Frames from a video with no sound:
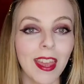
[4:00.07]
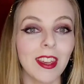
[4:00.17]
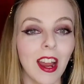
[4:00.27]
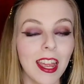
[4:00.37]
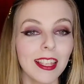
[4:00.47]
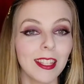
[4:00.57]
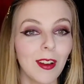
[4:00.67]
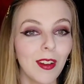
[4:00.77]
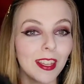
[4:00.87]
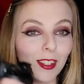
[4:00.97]
Your
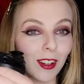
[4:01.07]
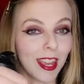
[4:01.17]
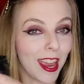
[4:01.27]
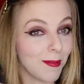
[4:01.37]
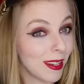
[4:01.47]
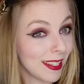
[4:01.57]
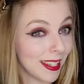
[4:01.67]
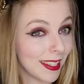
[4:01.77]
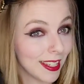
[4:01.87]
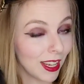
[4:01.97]
ISO is your camera's
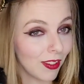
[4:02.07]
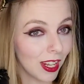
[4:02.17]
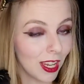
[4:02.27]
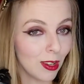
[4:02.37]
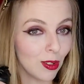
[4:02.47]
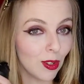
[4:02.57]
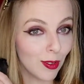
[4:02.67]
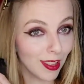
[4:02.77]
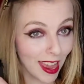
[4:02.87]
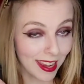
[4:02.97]
sensitivity
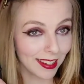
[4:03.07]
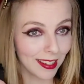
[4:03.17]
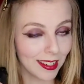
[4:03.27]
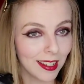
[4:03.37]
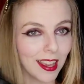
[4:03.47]
to light.